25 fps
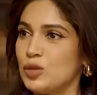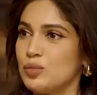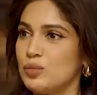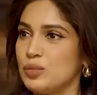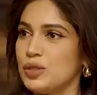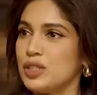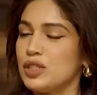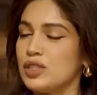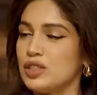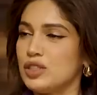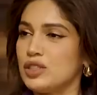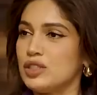know,
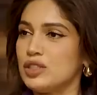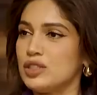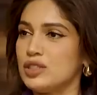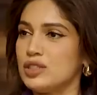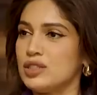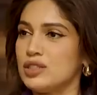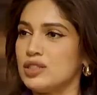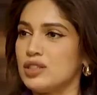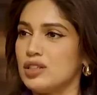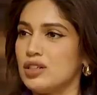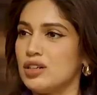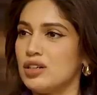
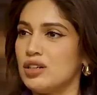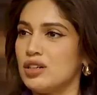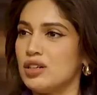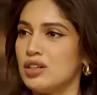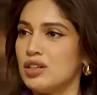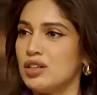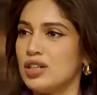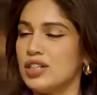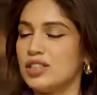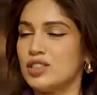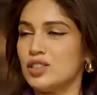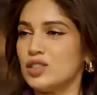because
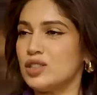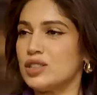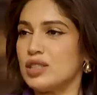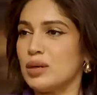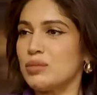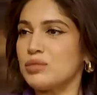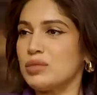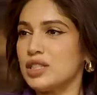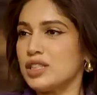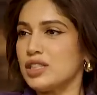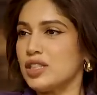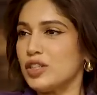it is
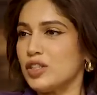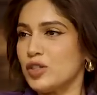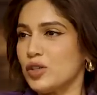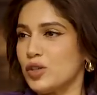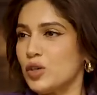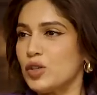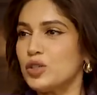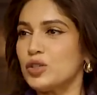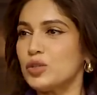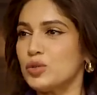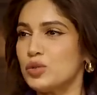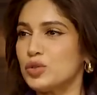something that
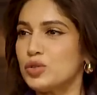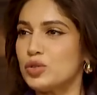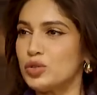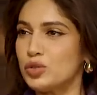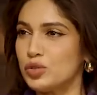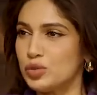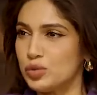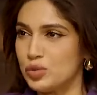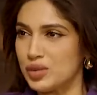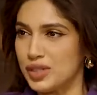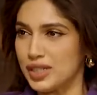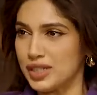you're not used
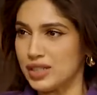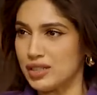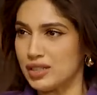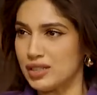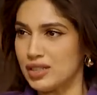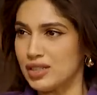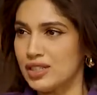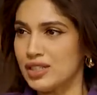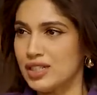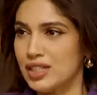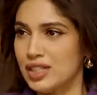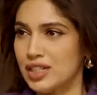to doing.
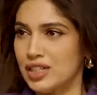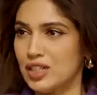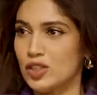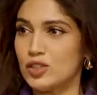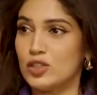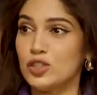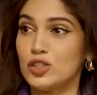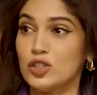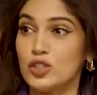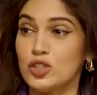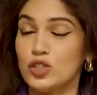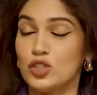
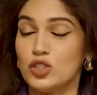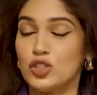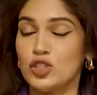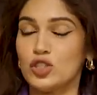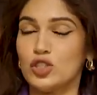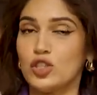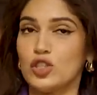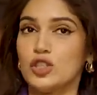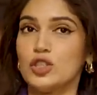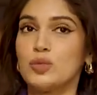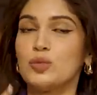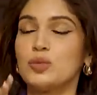Now, this is
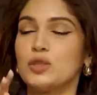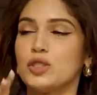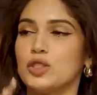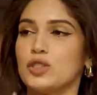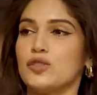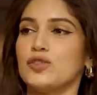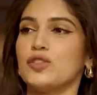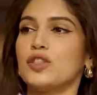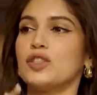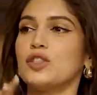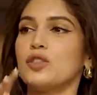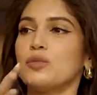just not
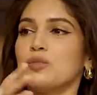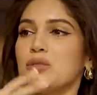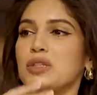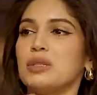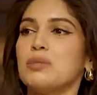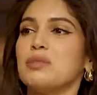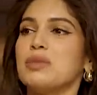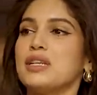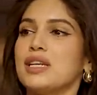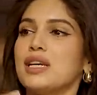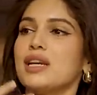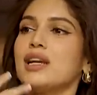specific to
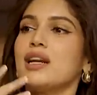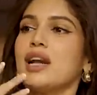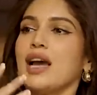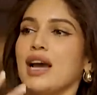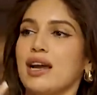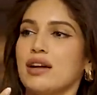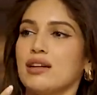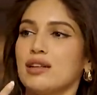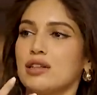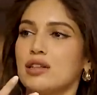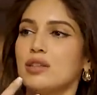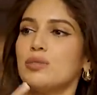me being an
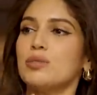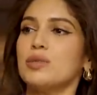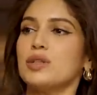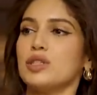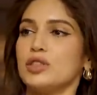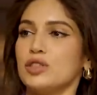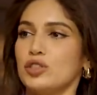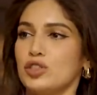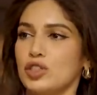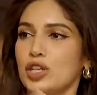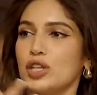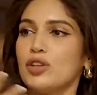actor,
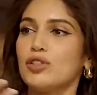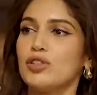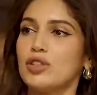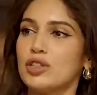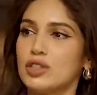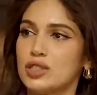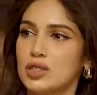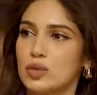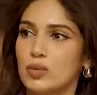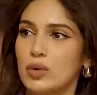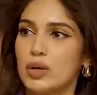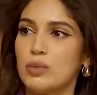but in
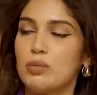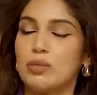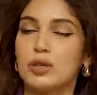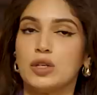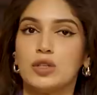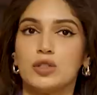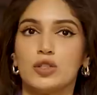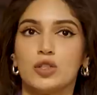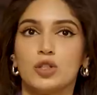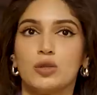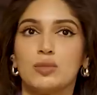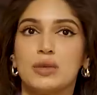general as well,
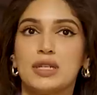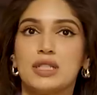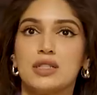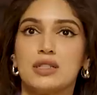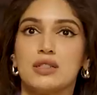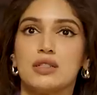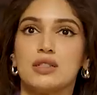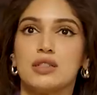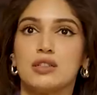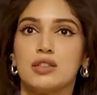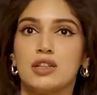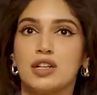because, you know, my
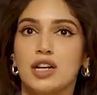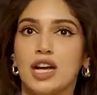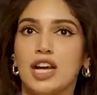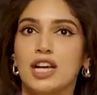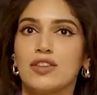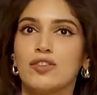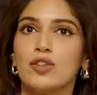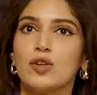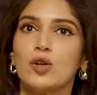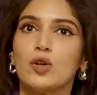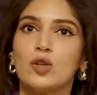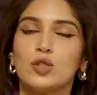sister and I,
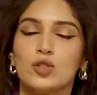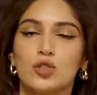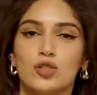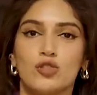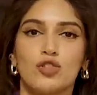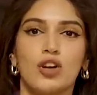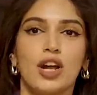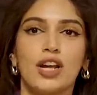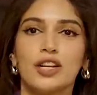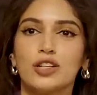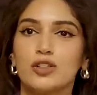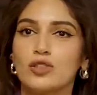we're also
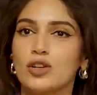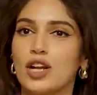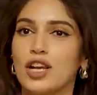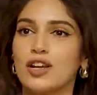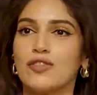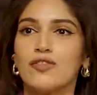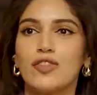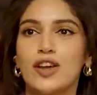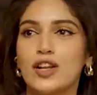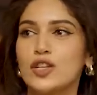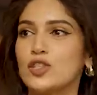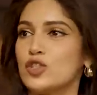trying to
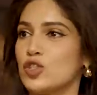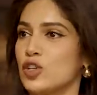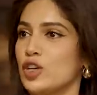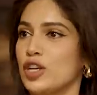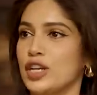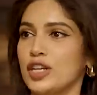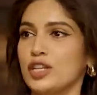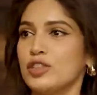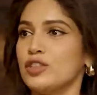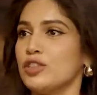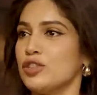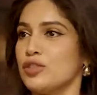like venture
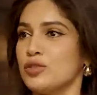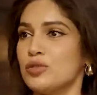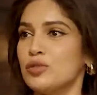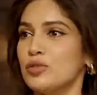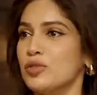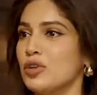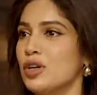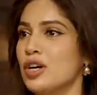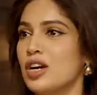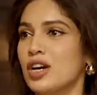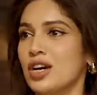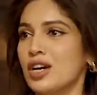into
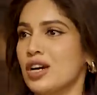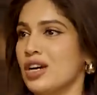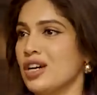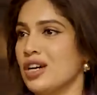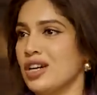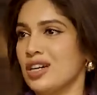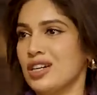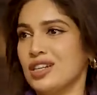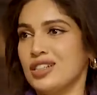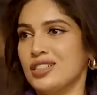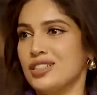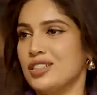
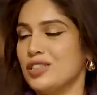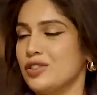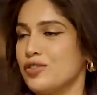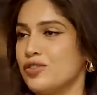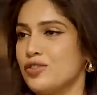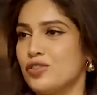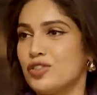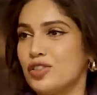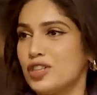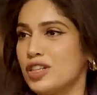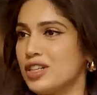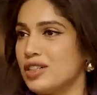
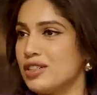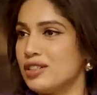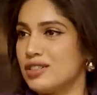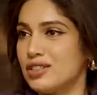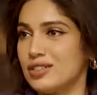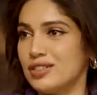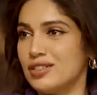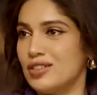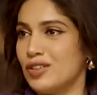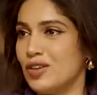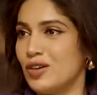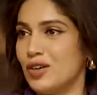different